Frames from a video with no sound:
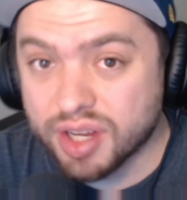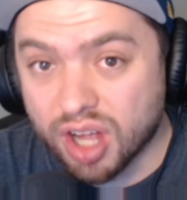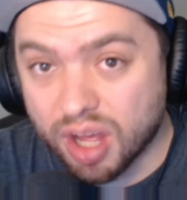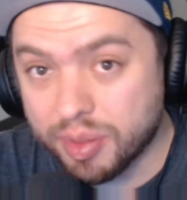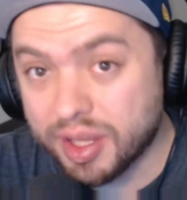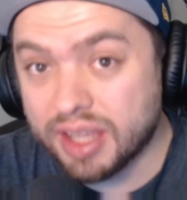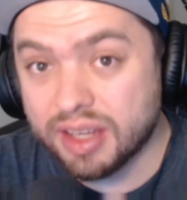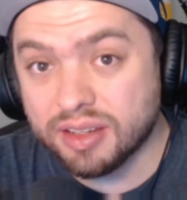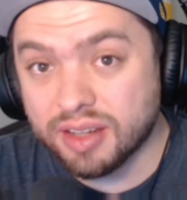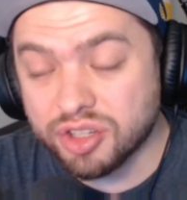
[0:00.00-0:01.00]

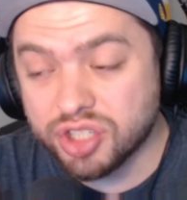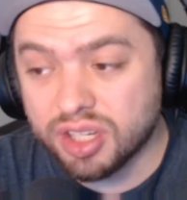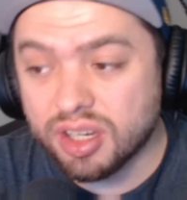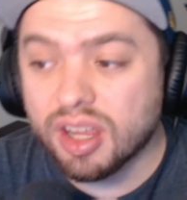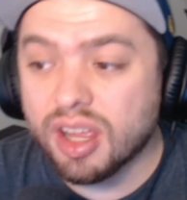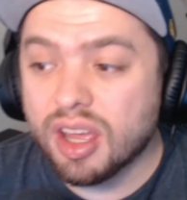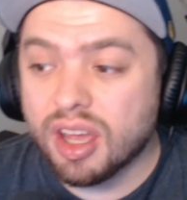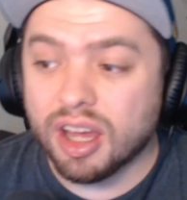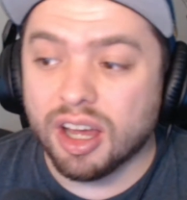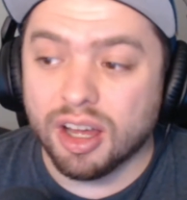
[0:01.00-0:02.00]
complicated dungeon.
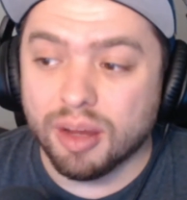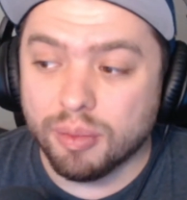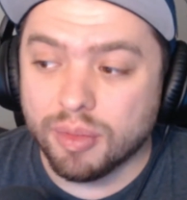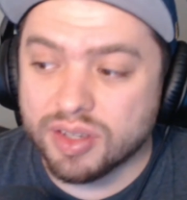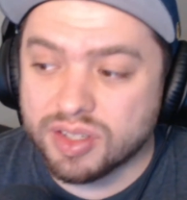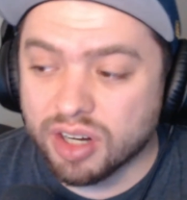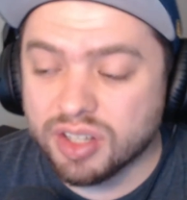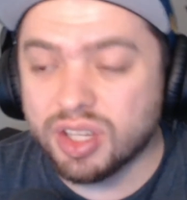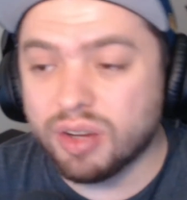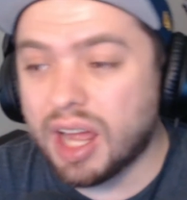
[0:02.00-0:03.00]

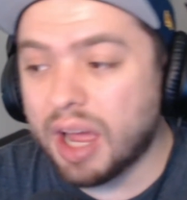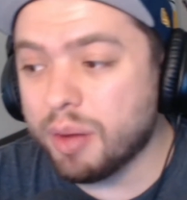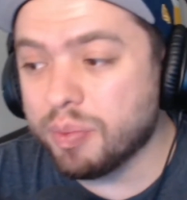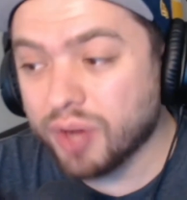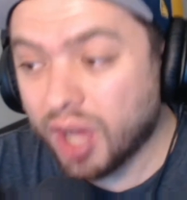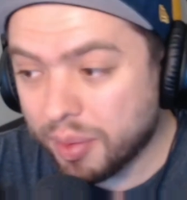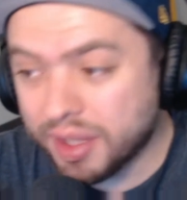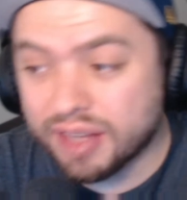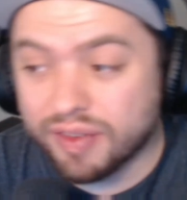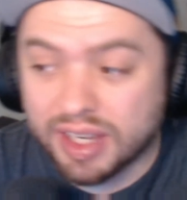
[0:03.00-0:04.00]
Starstone, I would probably
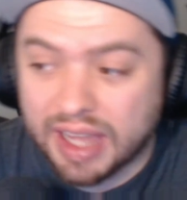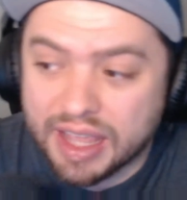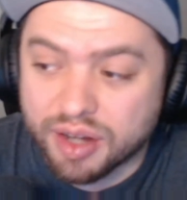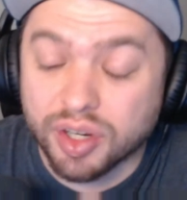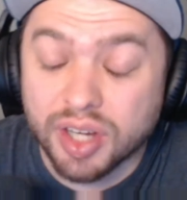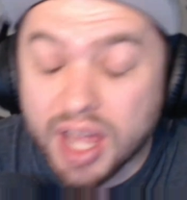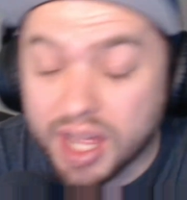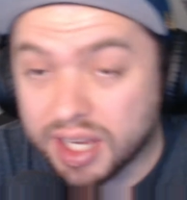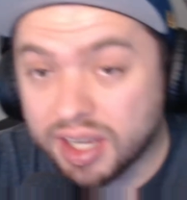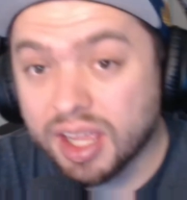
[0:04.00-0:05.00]
give an 8 or a
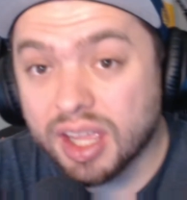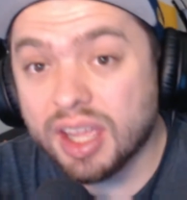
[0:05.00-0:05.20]
9.